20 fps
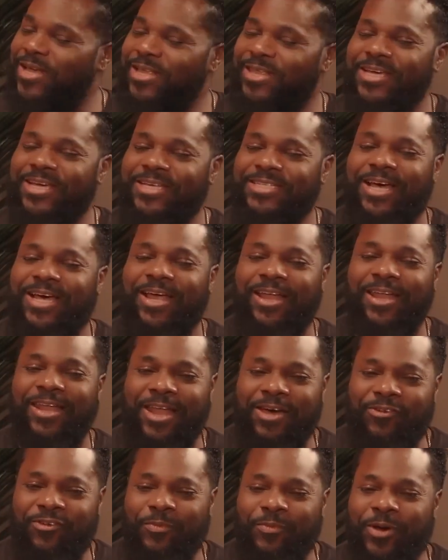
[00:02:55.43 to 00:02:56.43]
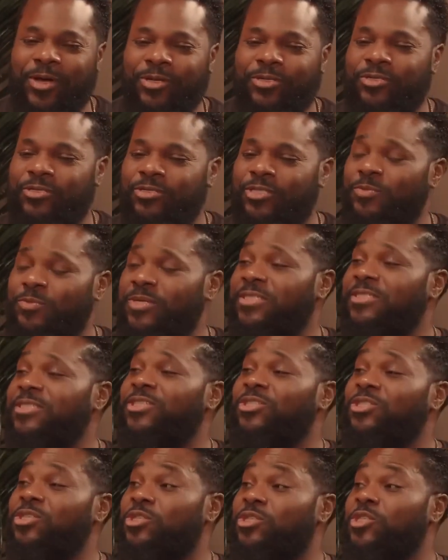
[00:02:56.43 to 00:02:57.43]
Meanwhile, Regina
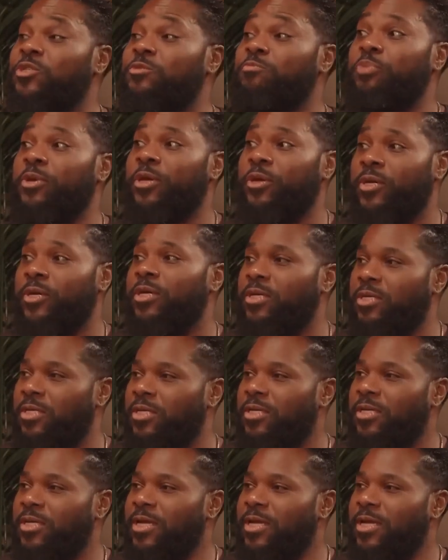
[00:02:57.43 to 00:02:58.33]
King, who had once